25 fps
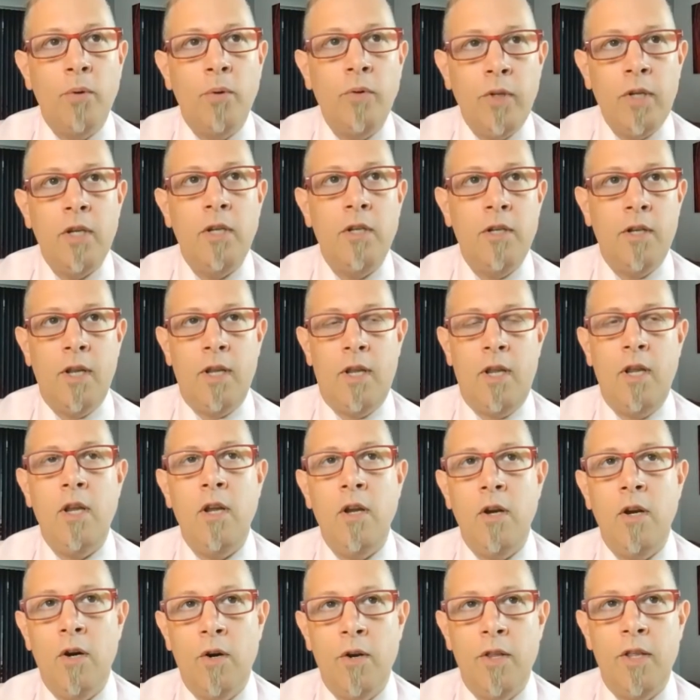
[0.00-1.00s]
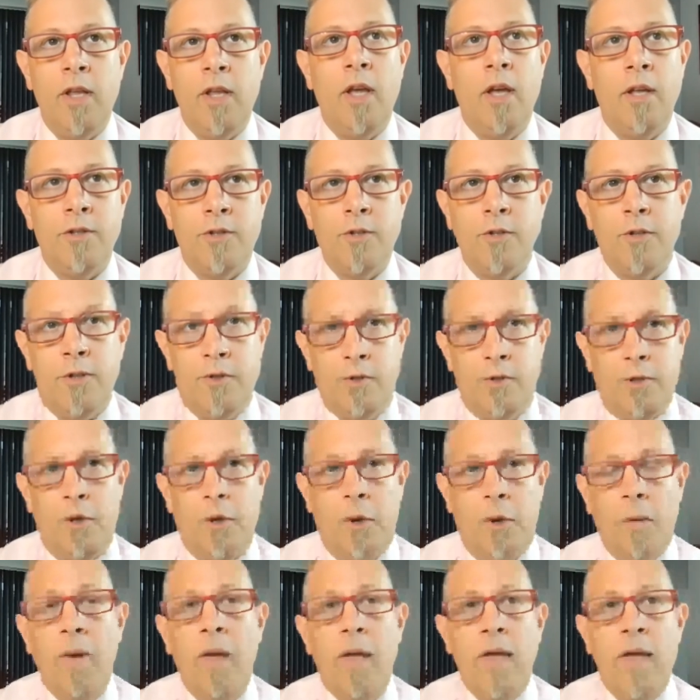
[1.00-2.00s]
need to hear the answers
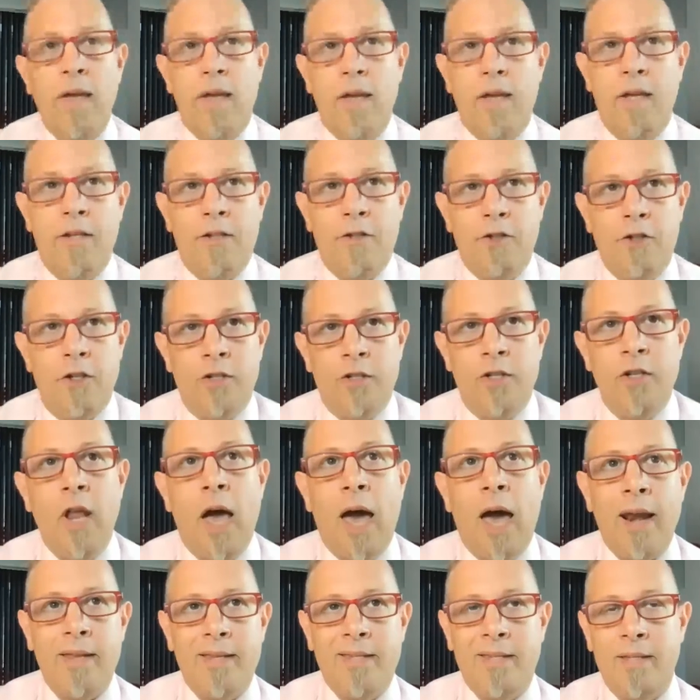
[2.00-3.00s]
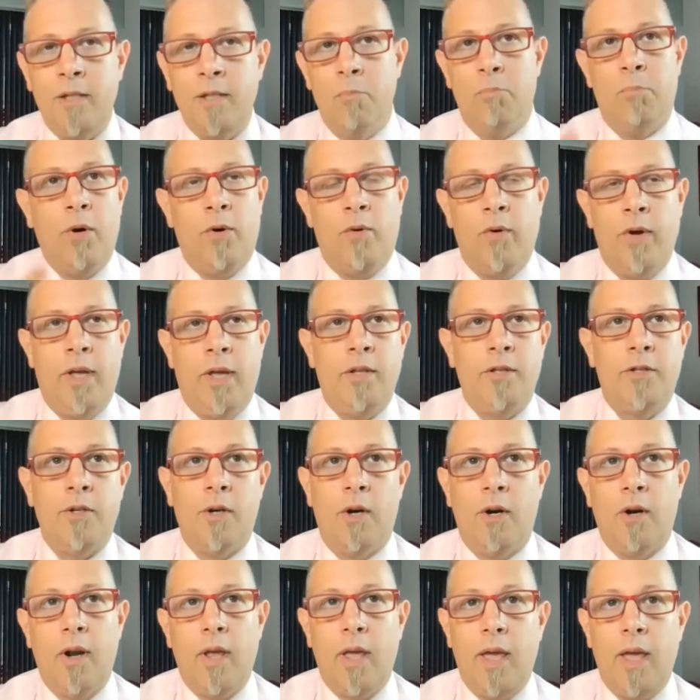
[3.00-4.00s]
to. It's just not a simple
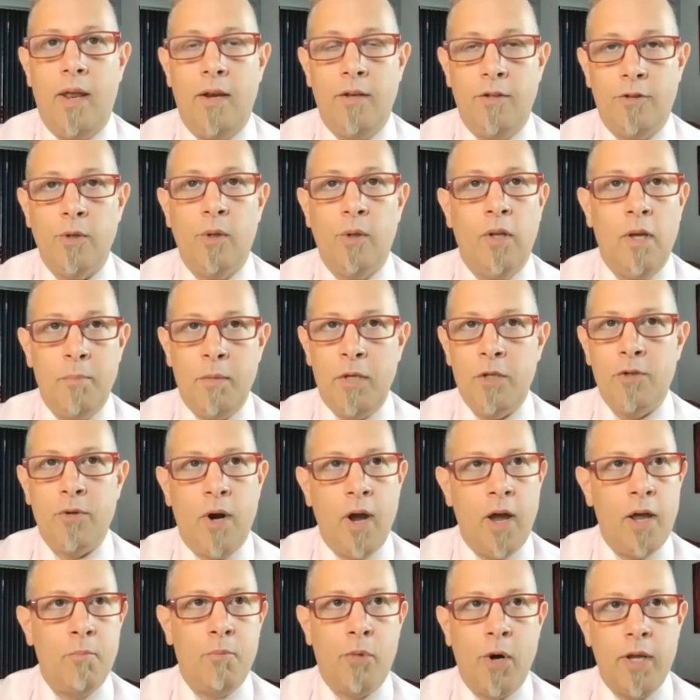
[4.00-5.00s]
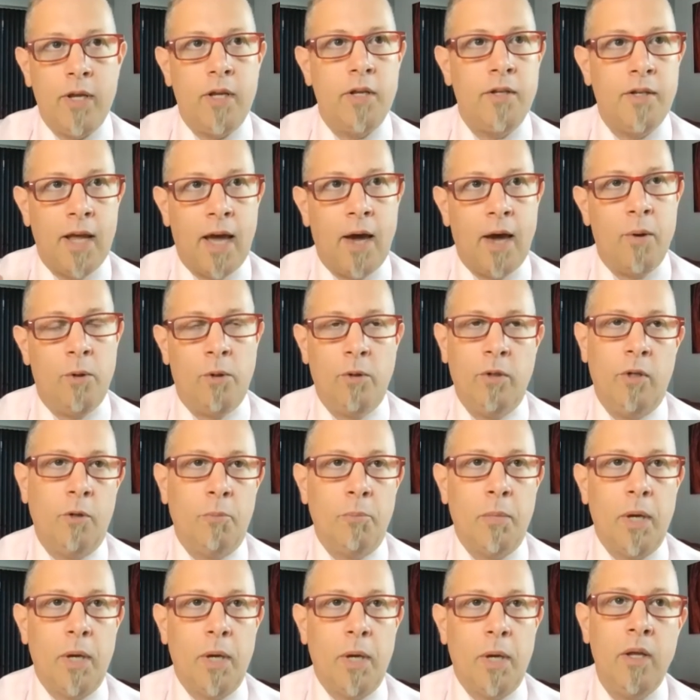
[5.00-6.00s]
answer. And so let me try and break it down a little
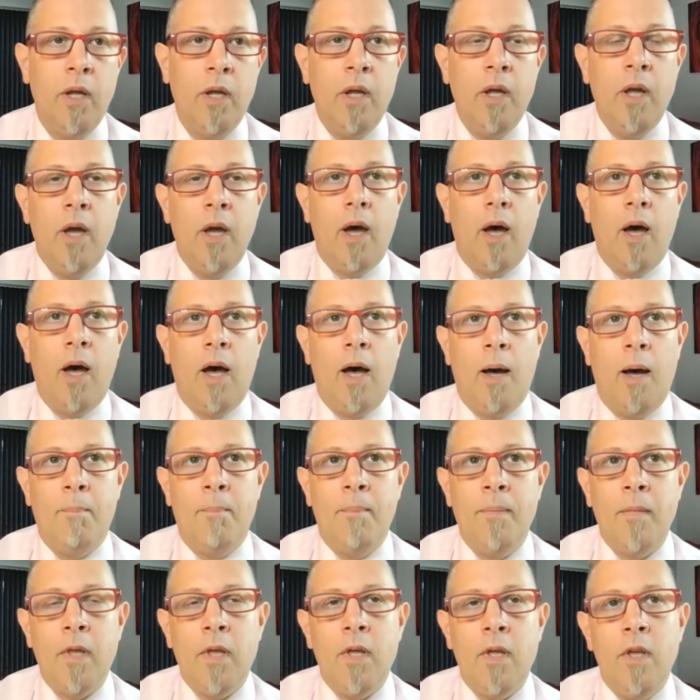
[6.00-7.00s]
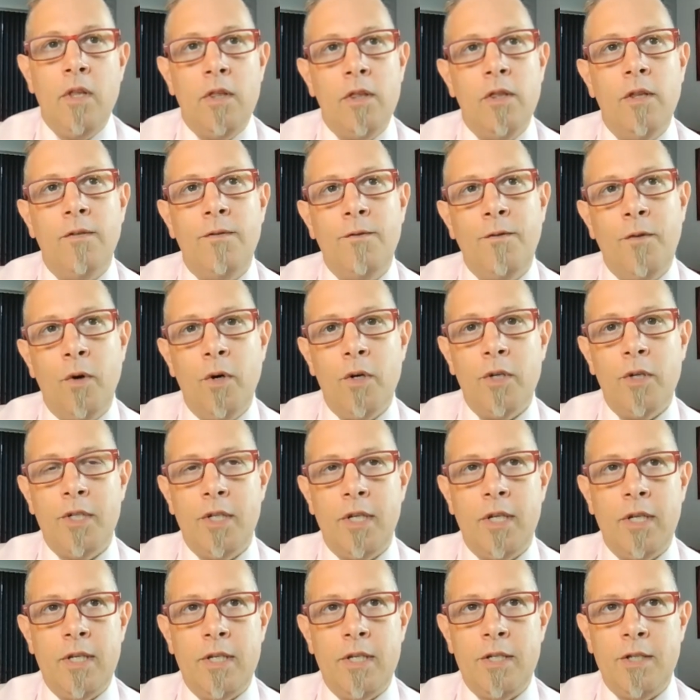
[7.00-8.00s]
bit. The first
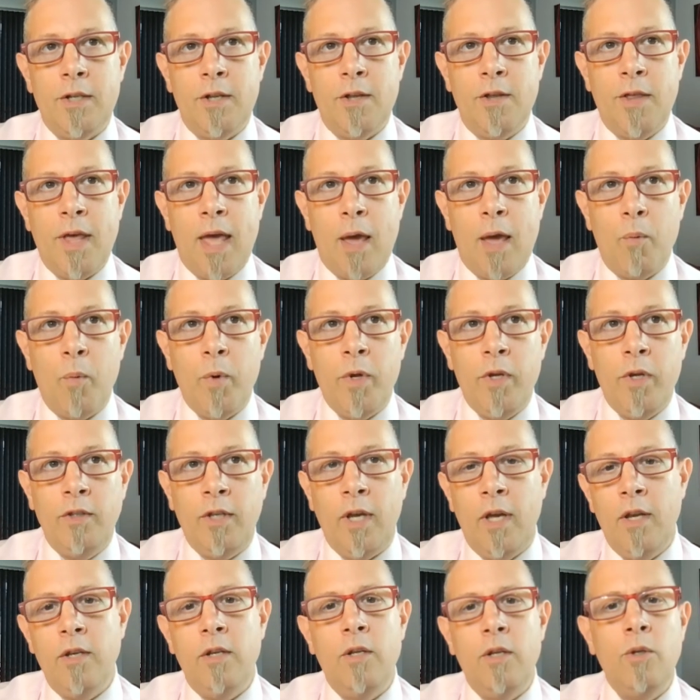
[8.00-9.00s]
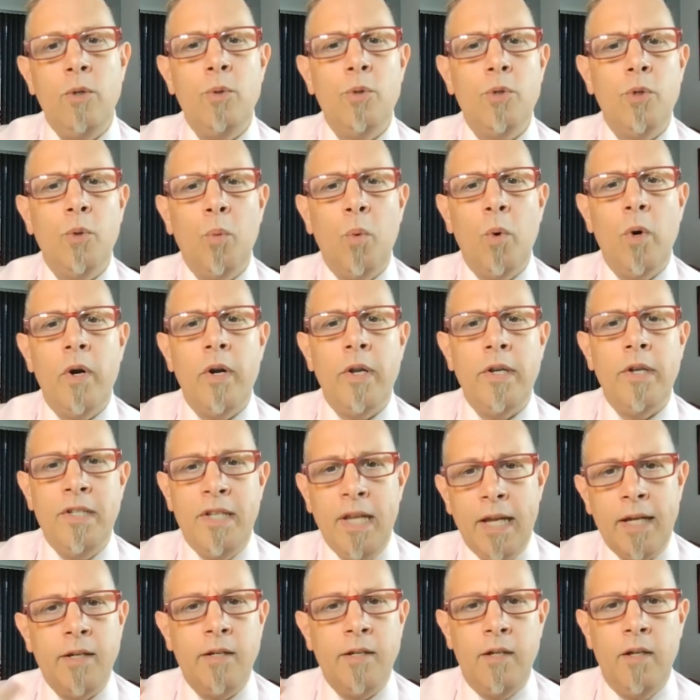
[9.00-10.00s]
is that we tend to use the word
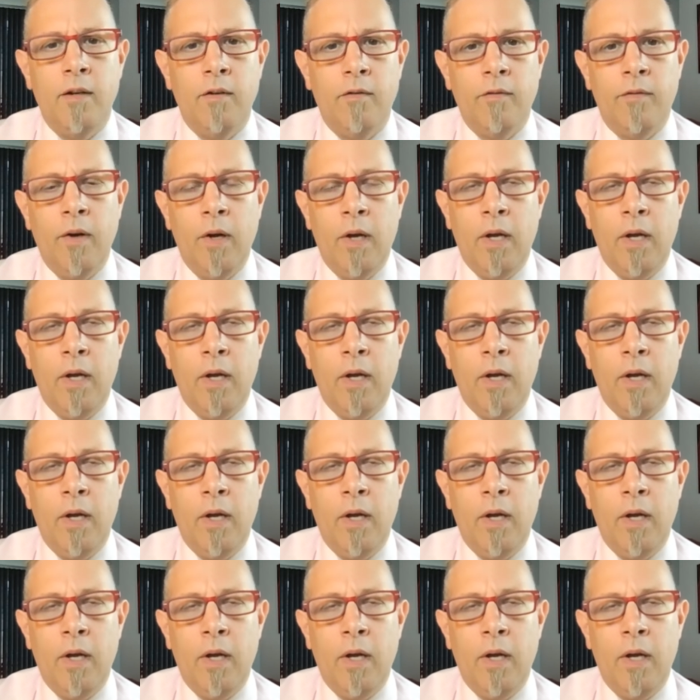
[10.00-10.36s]
addictive